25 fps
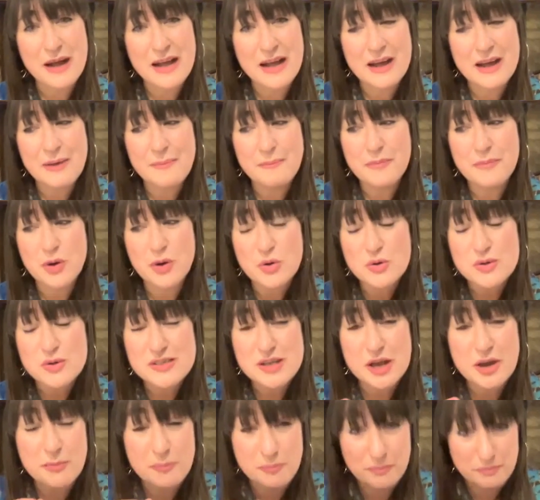but
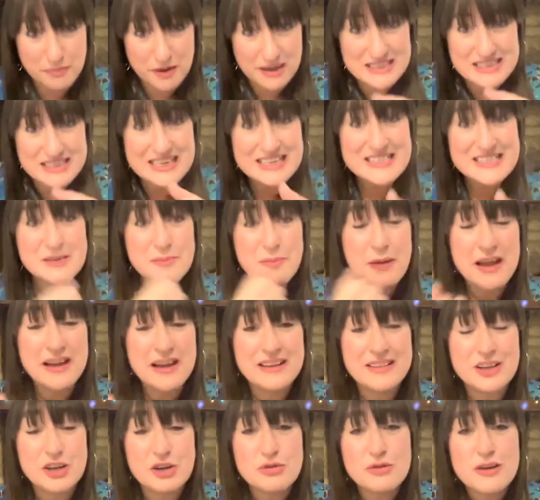also participate
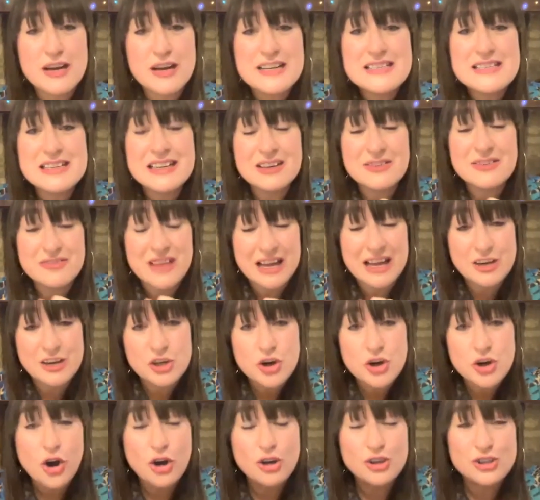in the creating of that
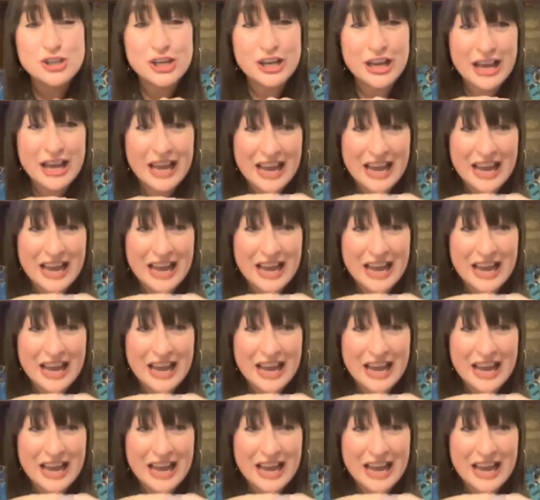knot,